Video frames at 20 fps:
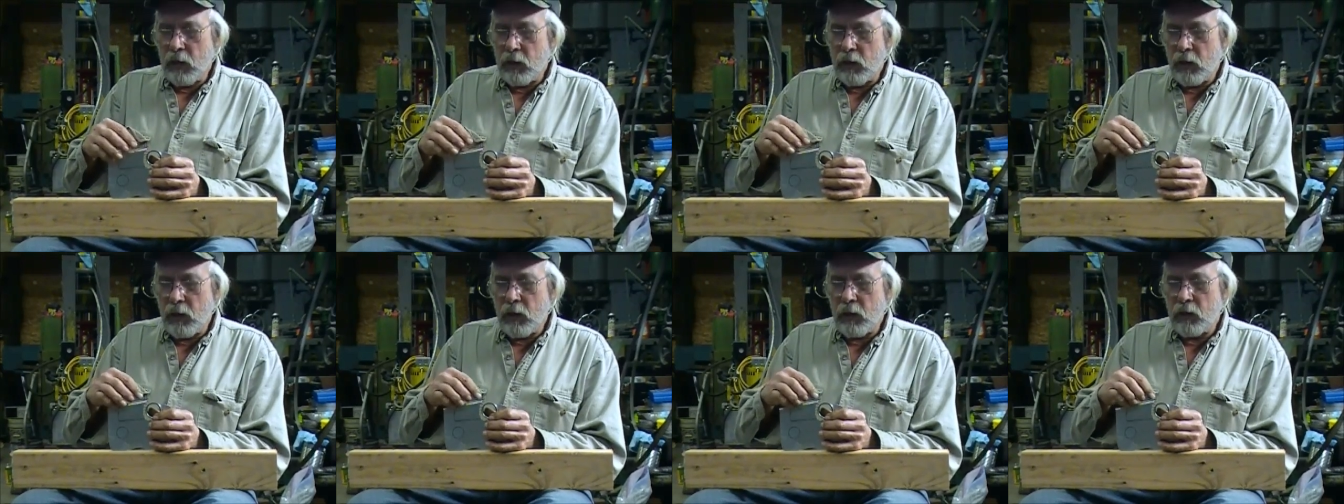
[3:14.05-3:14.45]

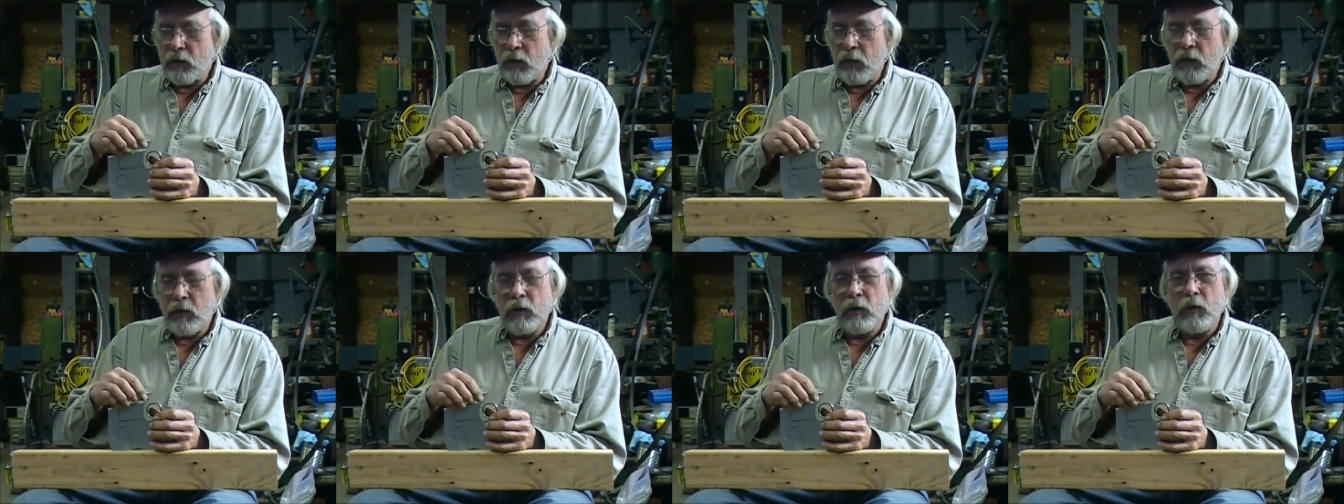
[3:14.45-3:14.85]

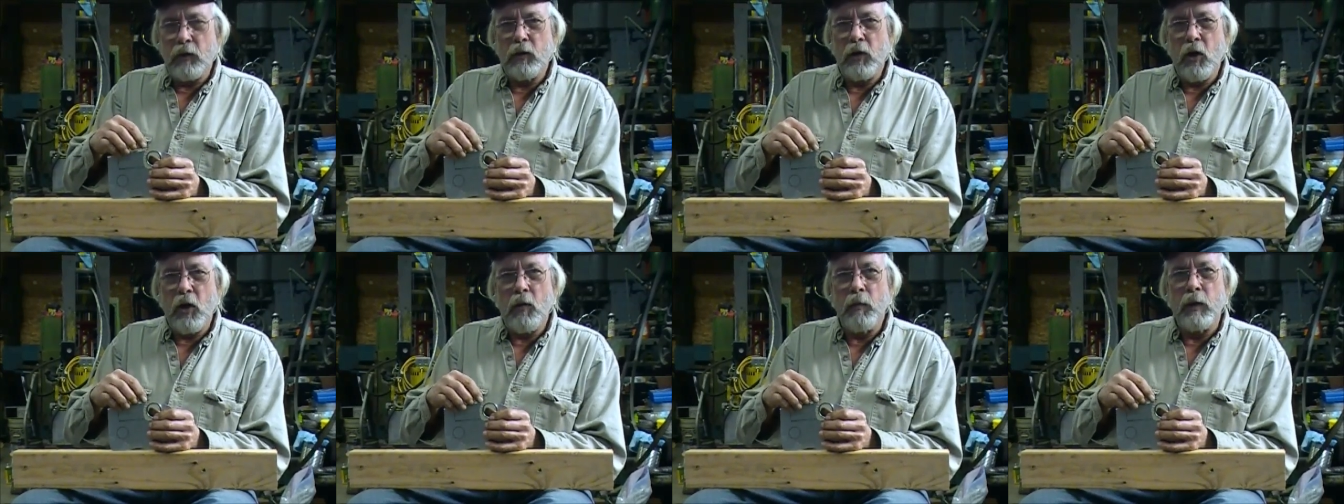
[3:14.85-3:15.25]
is
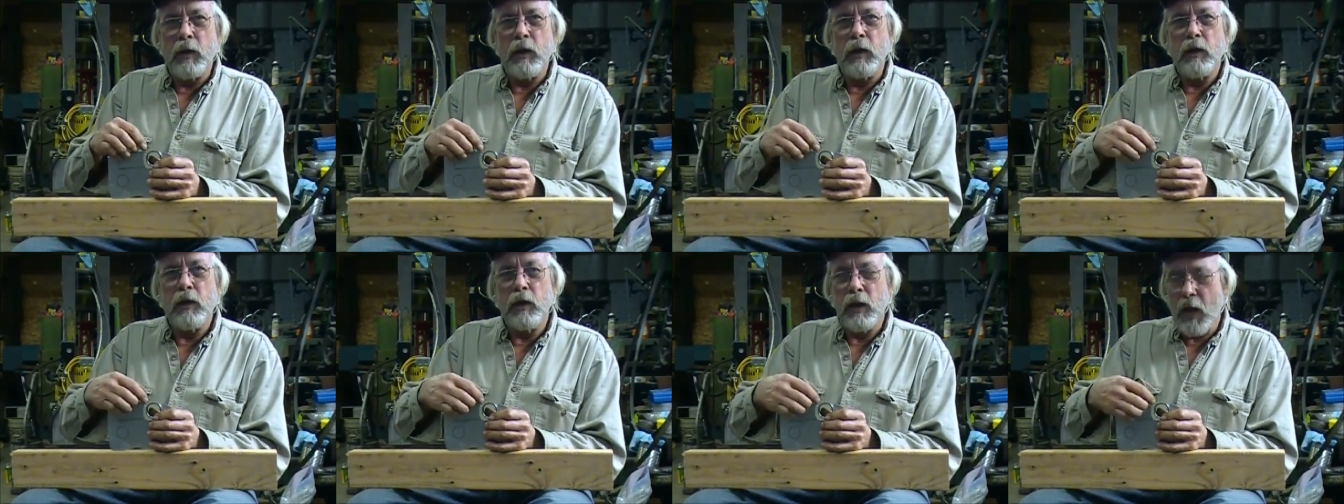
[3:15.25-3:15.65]

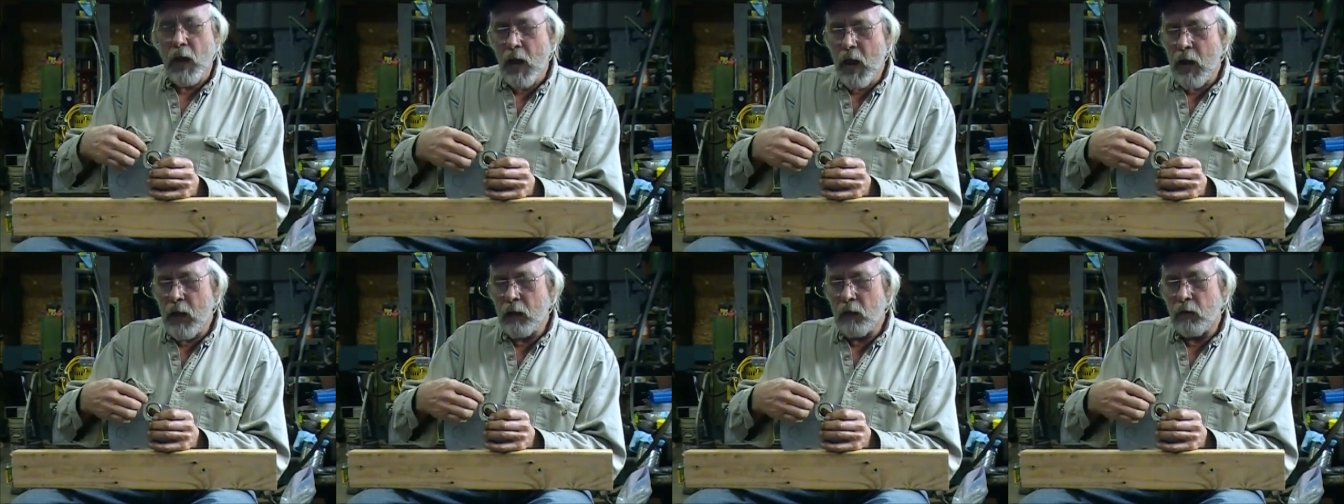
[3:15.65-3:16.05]
determining
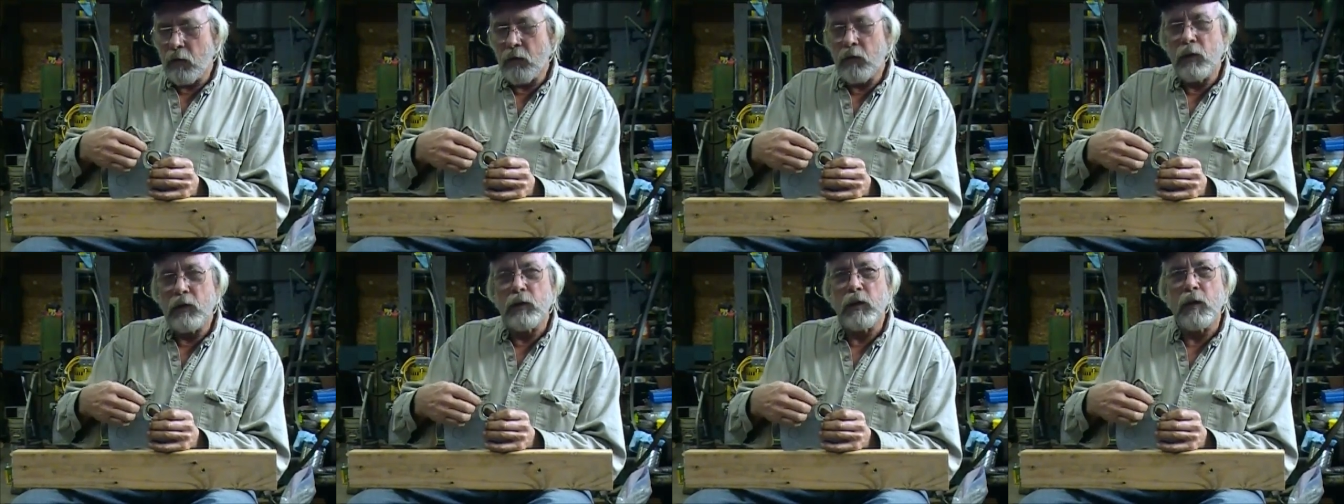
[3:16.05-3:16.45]
the
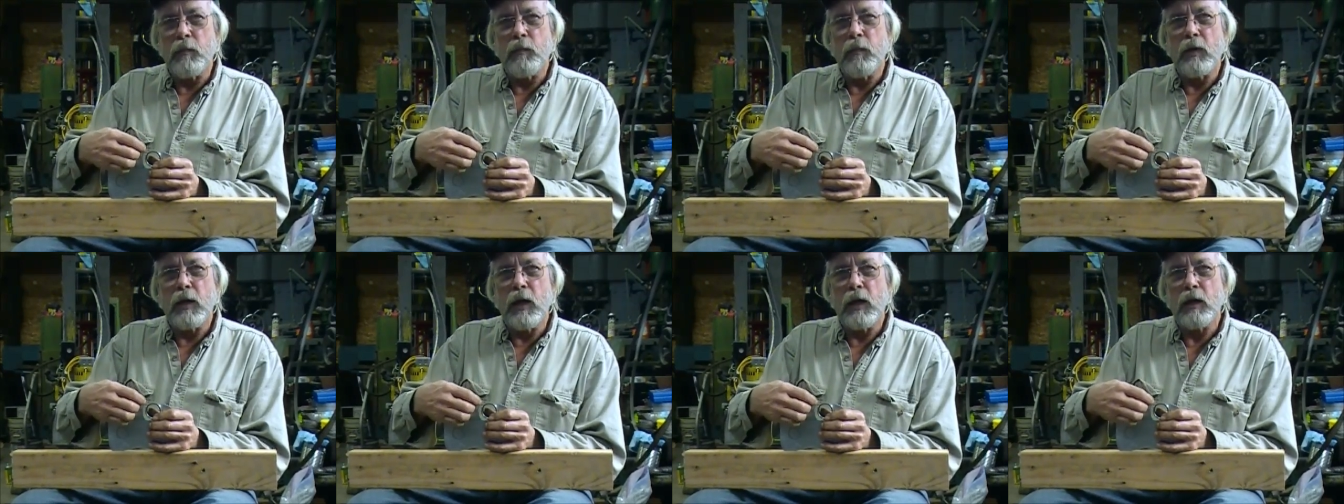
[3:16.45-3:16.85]
angle of the
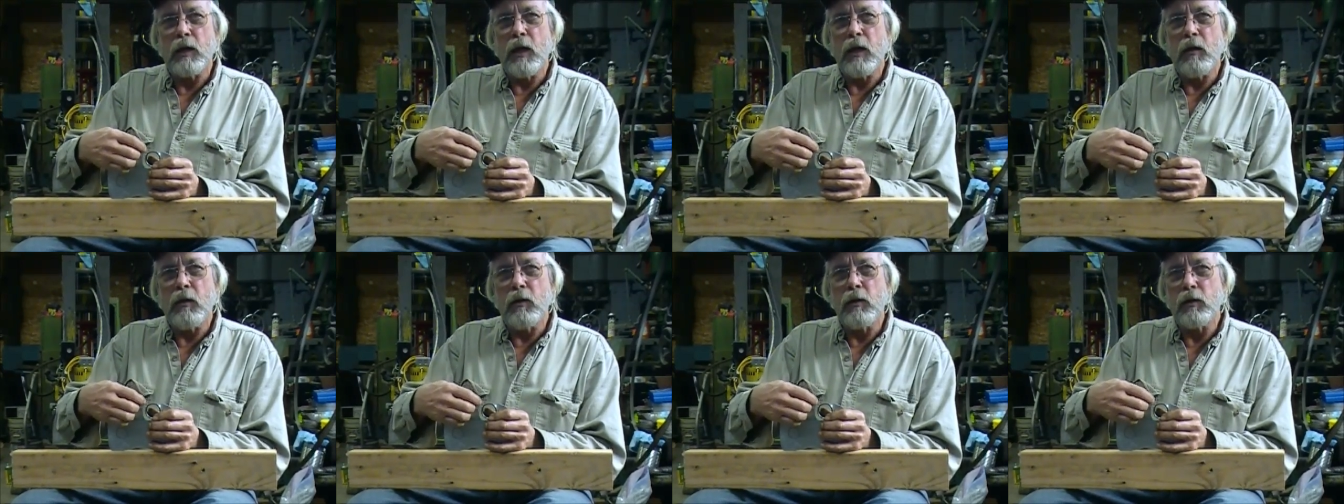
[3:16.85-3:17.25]
tip of that
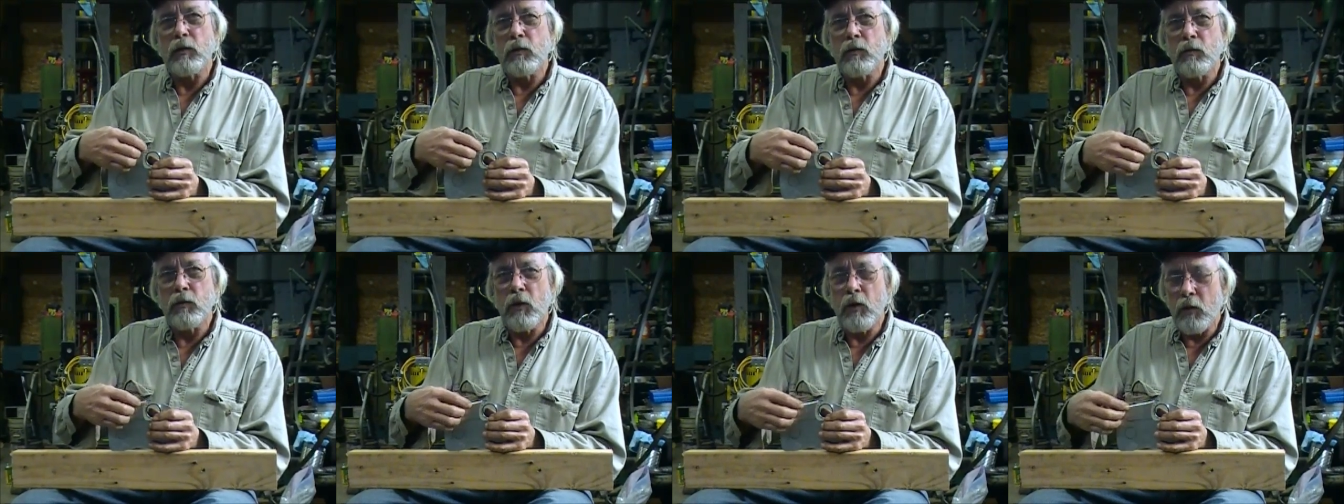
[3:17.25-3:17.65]
cutter that's
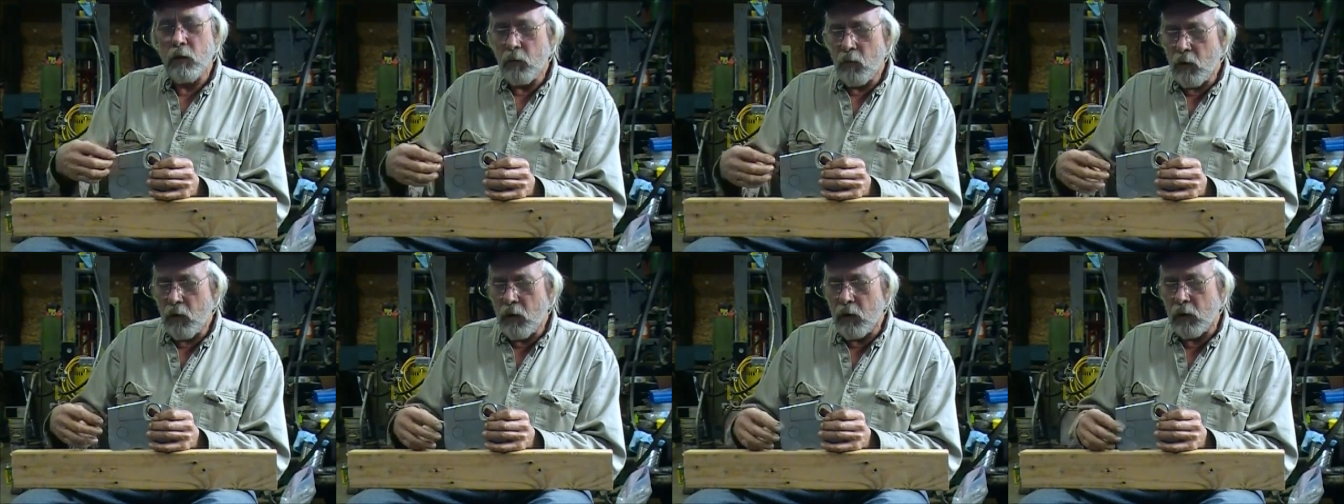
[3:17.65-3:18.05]
doing
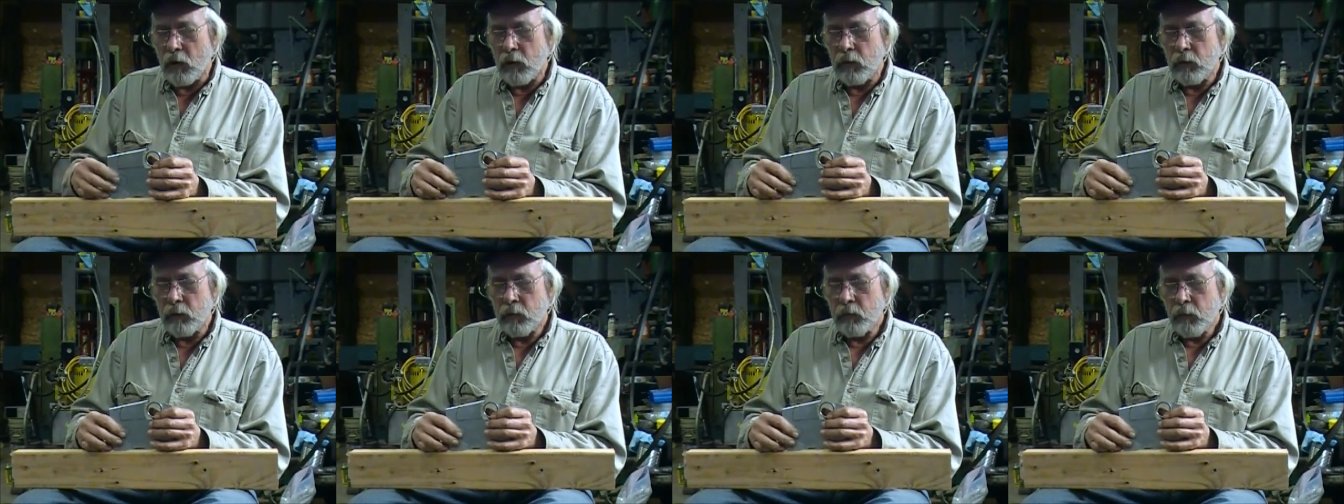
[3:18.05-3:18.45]
all the
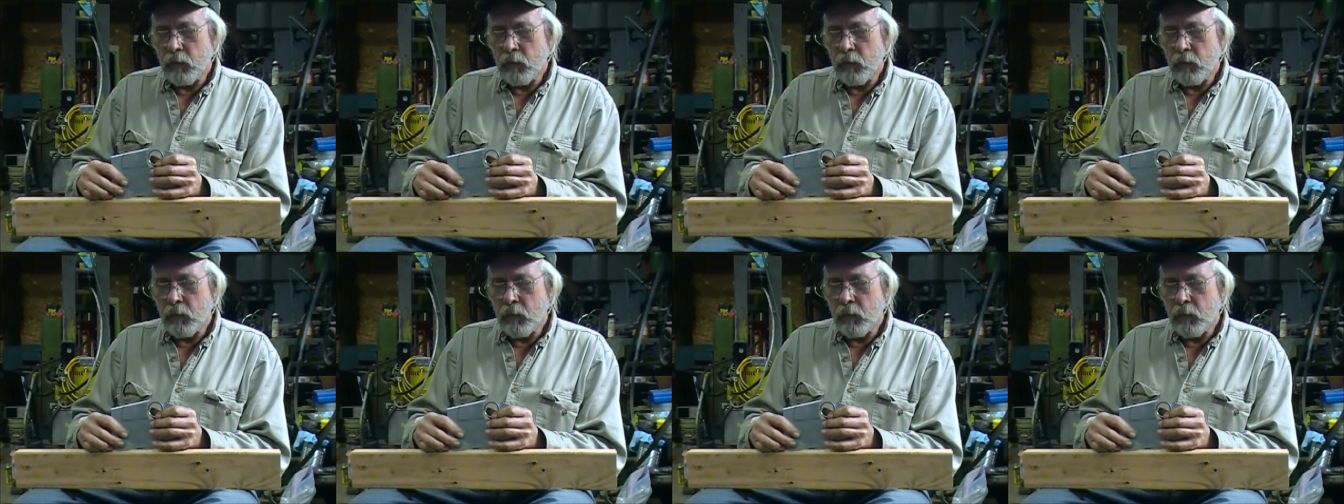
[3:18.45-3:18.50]
work